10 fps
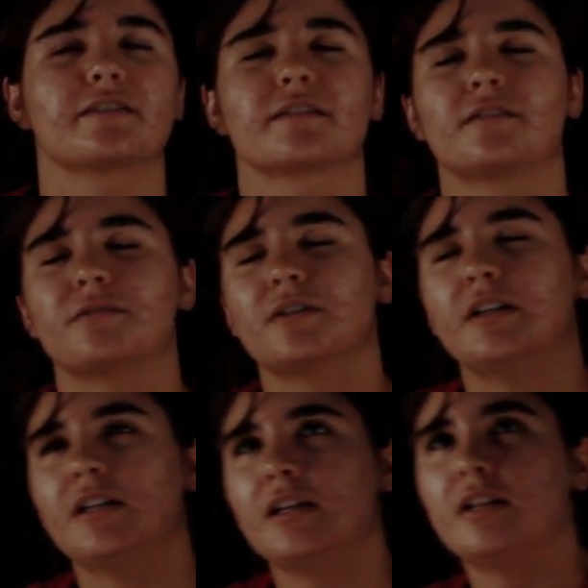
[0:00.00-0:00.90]
So
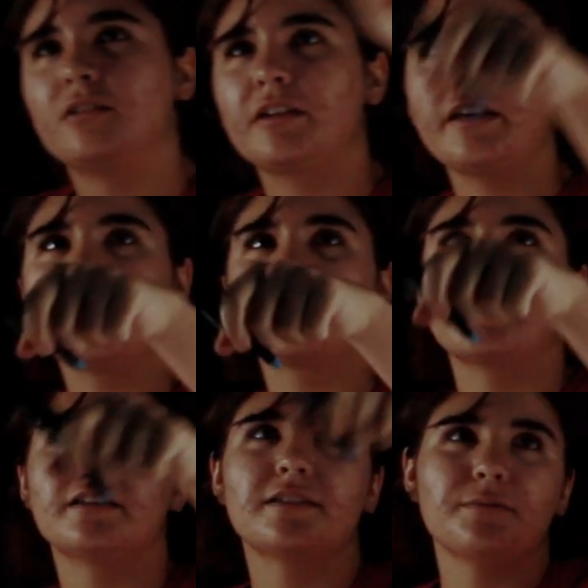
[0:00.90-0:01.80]
looking at
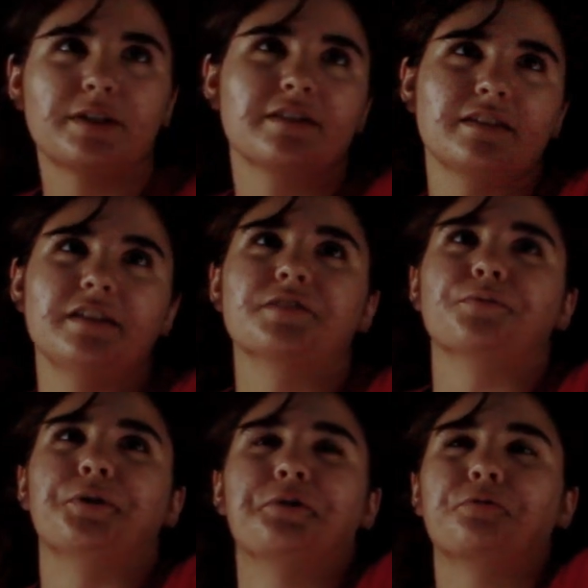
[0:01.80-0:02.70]
this, we can see it's
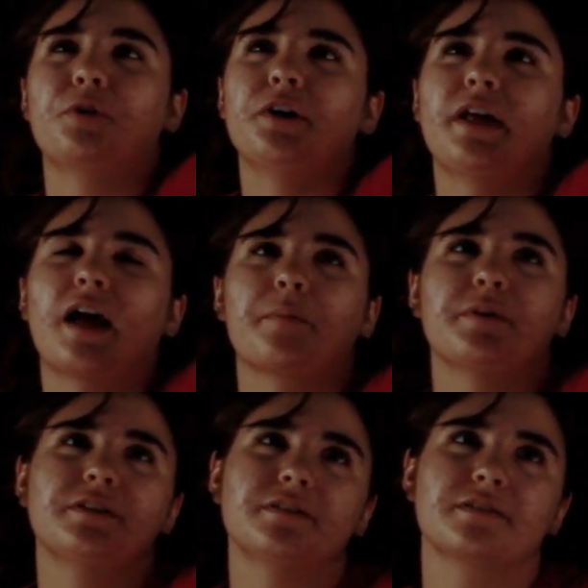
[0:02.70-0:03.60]
1. 1
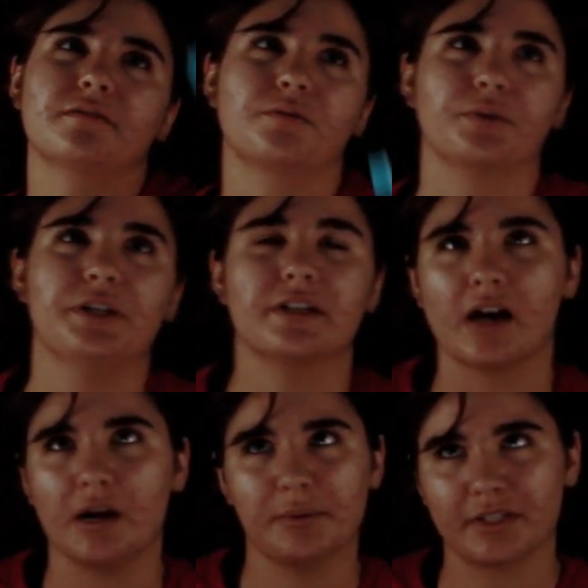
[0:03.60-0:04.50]
happens 3
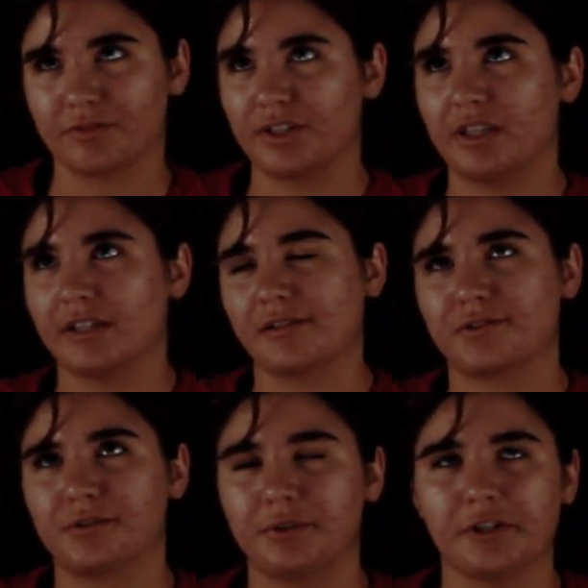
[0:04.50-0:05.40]
times. Everything
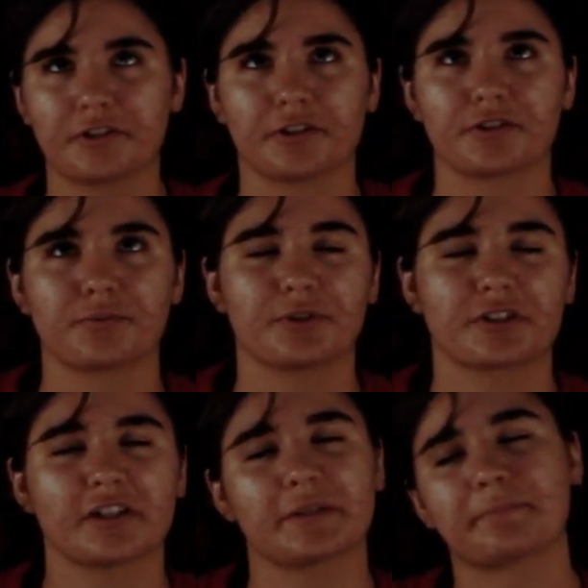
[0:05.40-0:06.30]
else only occurs 1
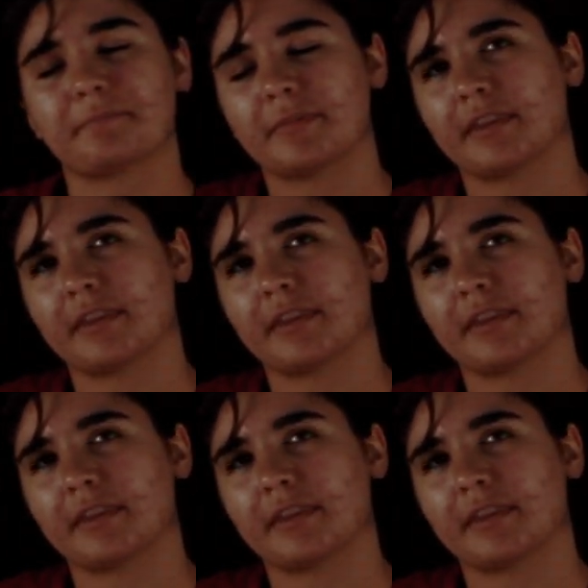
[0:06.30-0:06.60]
time.